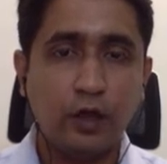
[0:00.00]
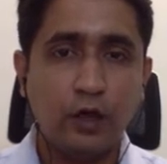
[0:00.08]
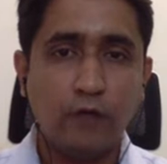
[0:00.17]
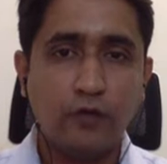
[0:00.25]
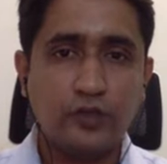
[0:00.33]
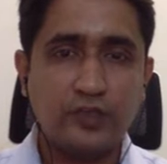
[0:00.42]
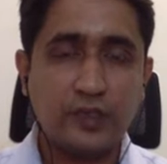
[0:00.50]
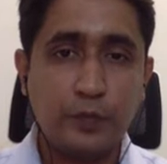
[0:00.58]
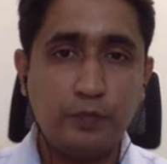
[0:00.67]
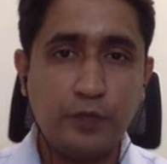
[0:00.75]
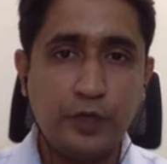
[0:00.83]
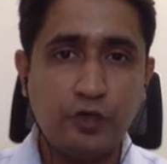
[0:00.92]
which is
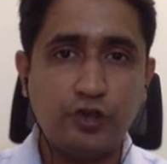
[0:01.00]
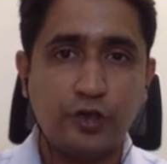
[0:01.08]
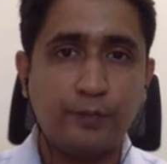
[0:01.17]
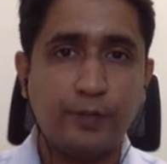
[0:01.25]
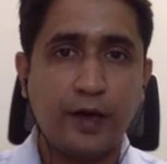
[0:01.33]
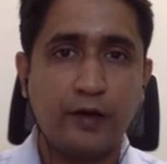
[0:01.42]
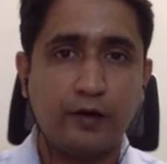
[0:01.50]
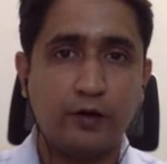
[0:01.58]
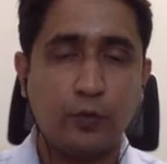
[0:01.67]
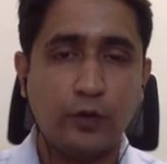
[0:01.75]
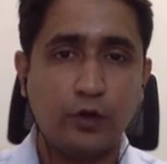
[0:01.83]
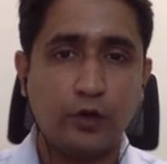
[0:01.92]
immediate apparent
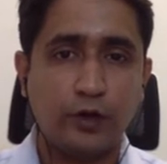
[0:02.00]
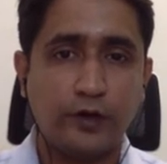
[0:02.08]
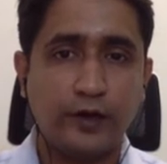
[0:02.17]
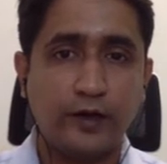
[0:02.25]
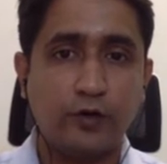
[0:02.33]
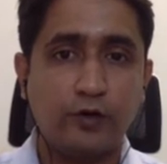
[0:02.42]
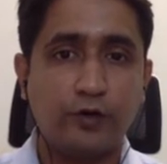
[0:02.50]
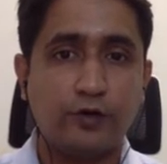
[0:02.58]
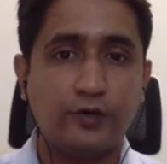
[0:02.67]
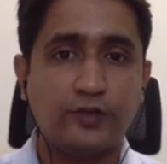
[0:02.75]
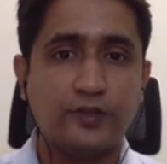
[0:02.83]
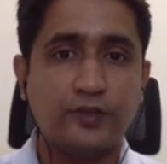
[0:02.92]
when you look at annual
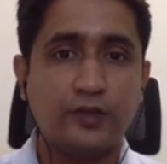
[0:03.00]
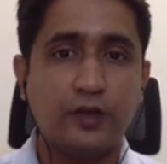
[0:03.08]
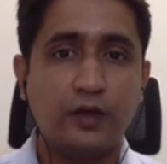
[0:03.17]
returns.